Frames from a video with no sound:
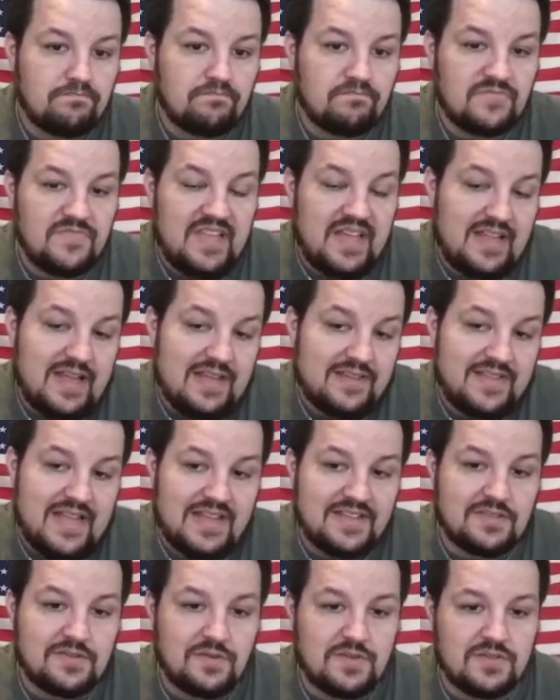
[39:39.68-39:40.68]

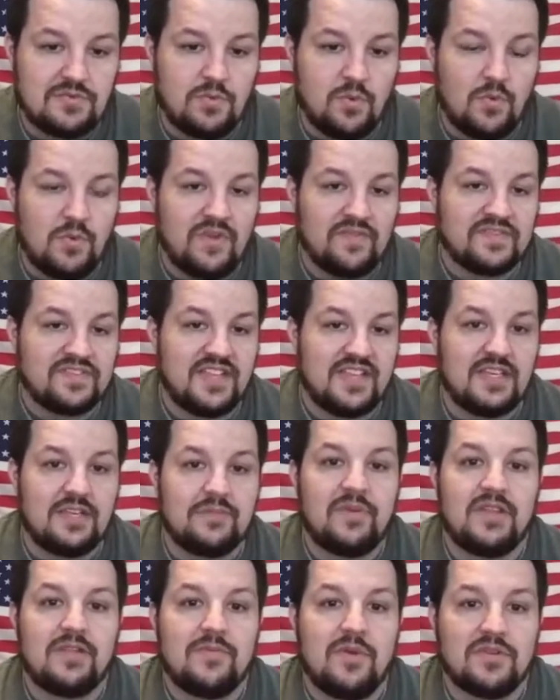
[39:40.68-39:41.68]
That's just what we've seen
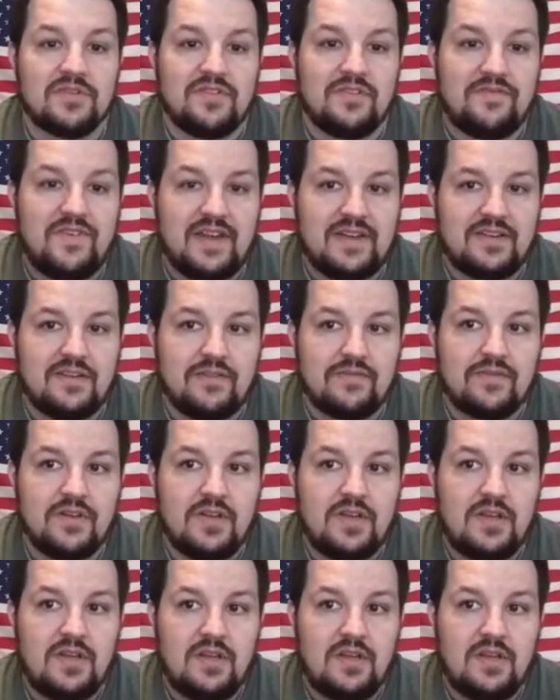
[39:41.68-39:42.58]
to be the most effective.